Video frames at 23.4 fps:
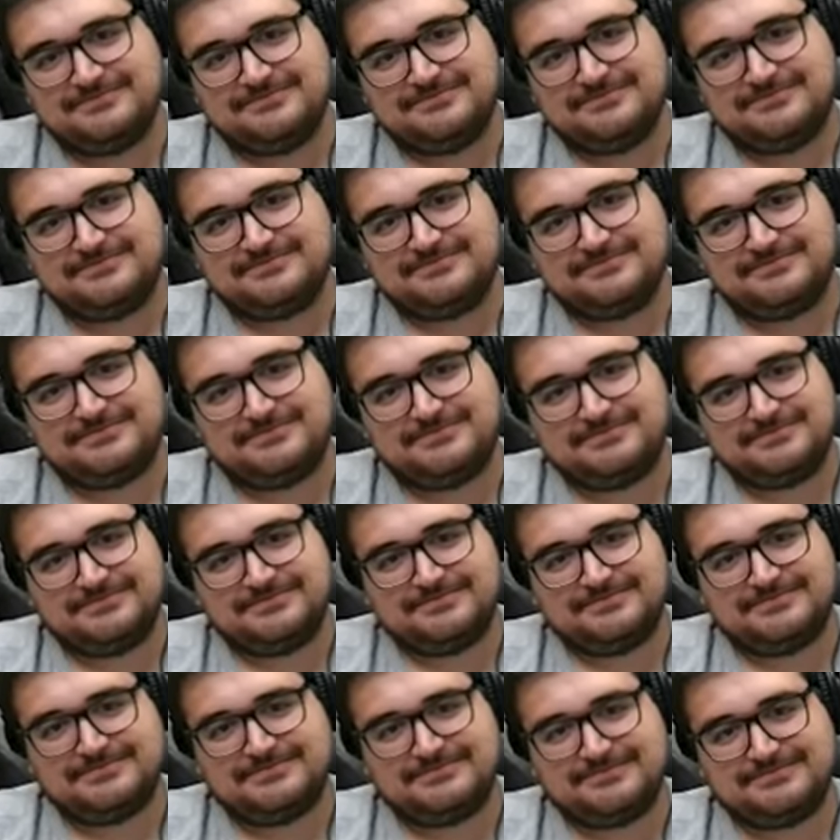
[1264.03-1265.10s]

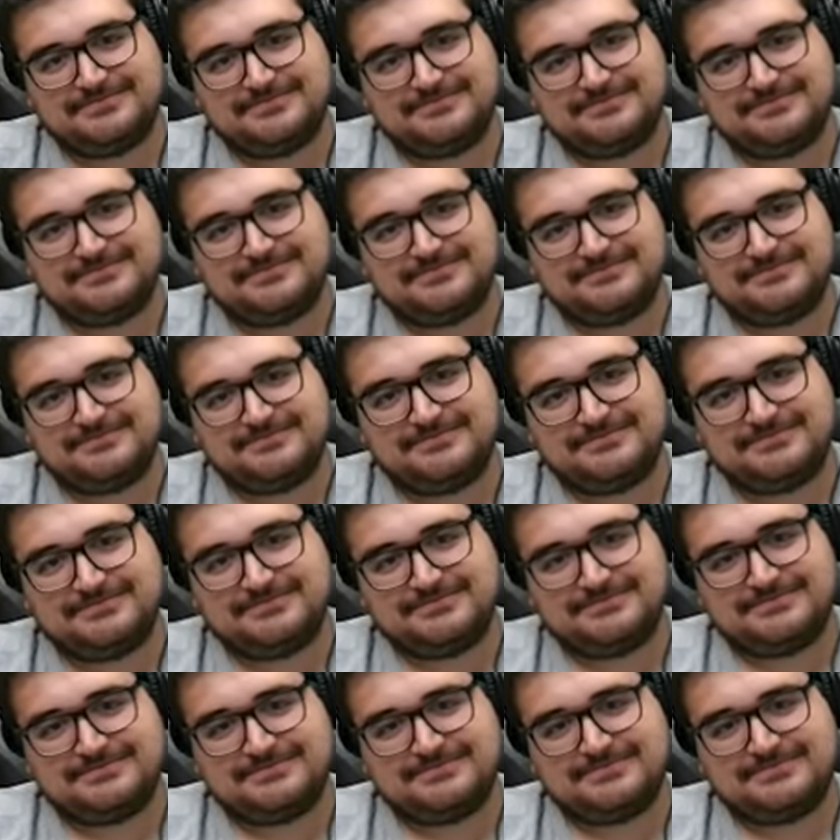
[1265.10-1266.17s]

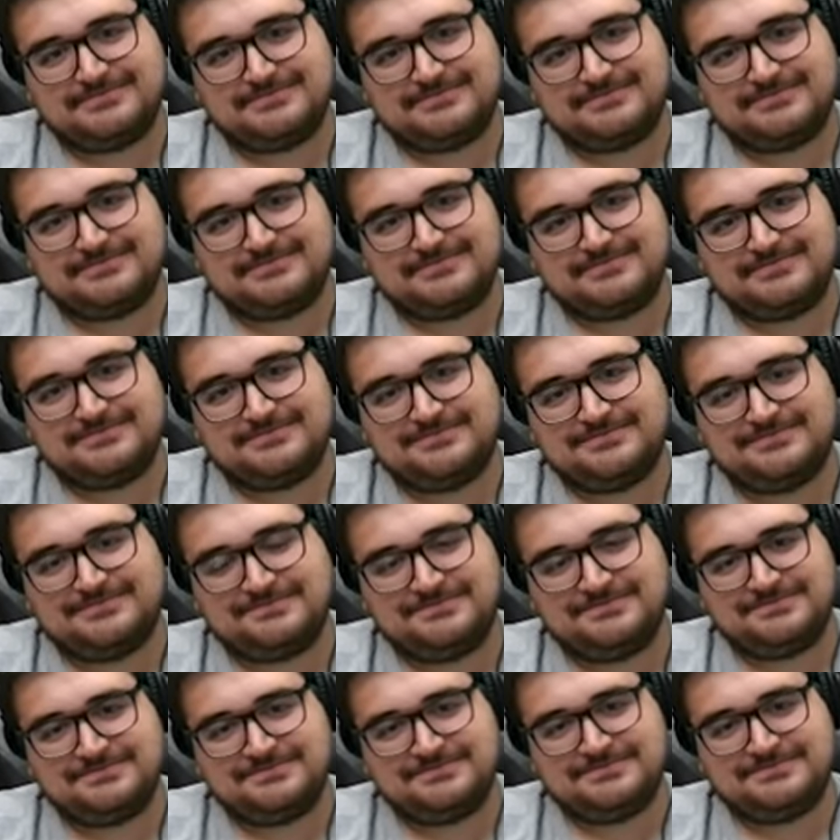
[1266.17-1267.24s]

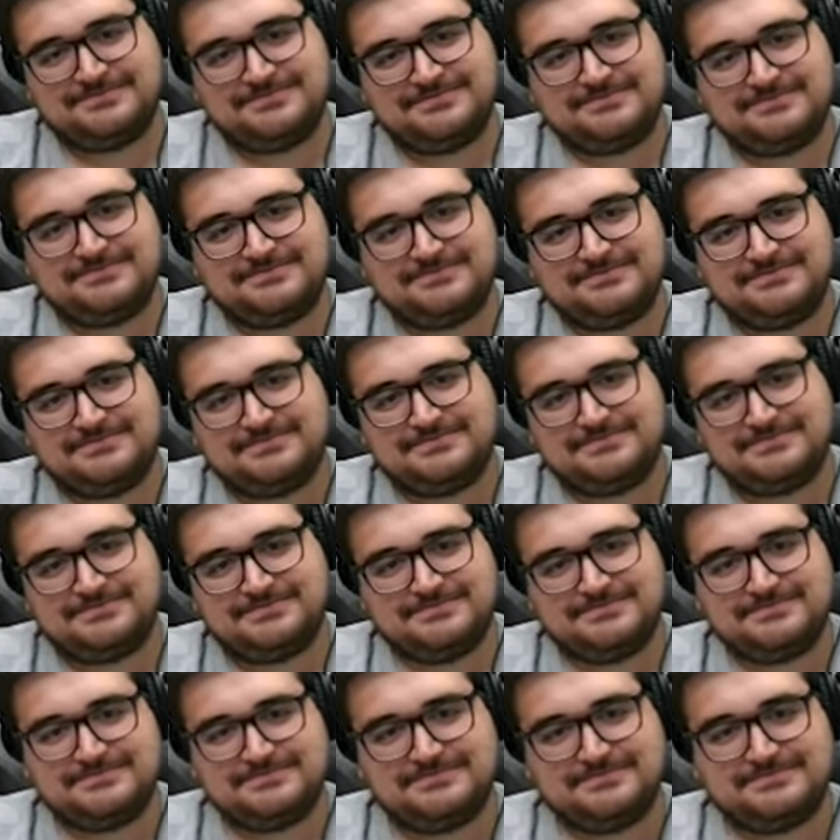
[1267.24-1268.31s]

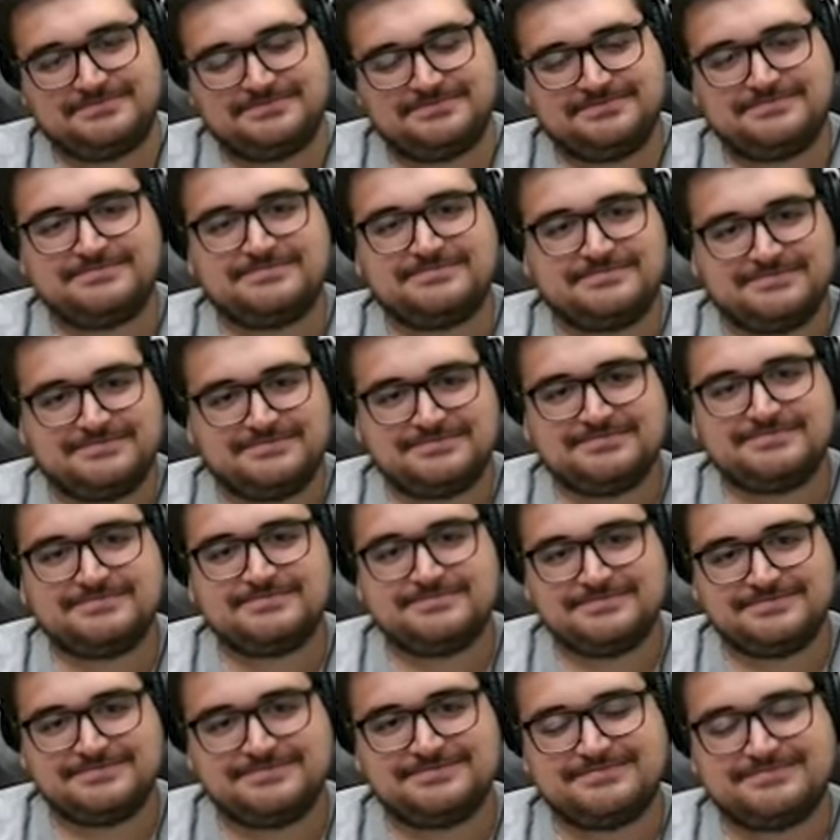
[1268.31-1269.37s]

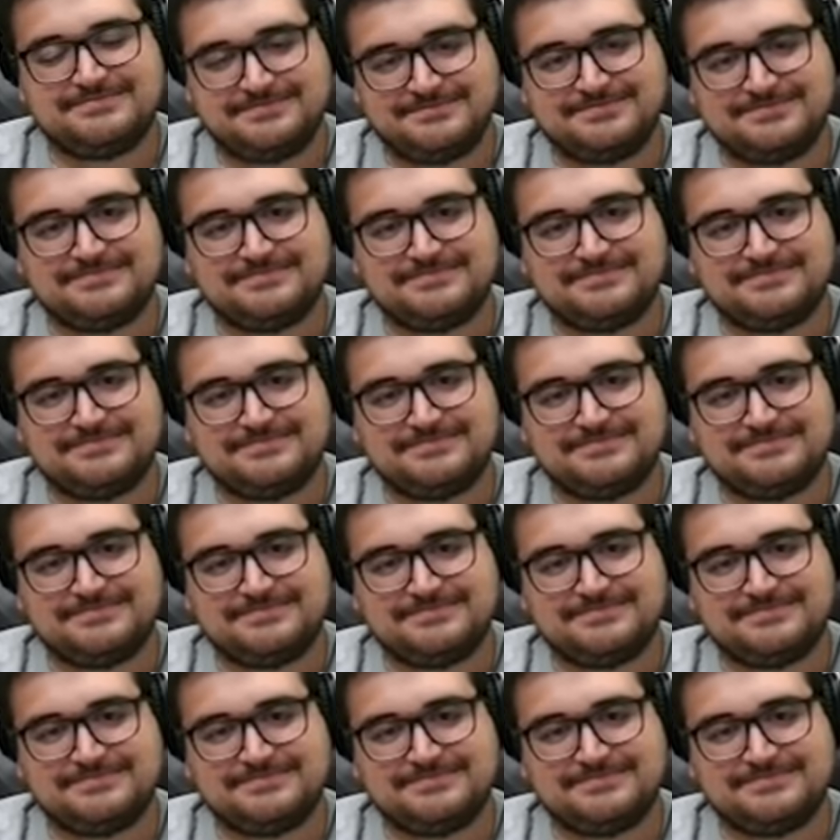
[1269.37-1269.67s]
[no speech]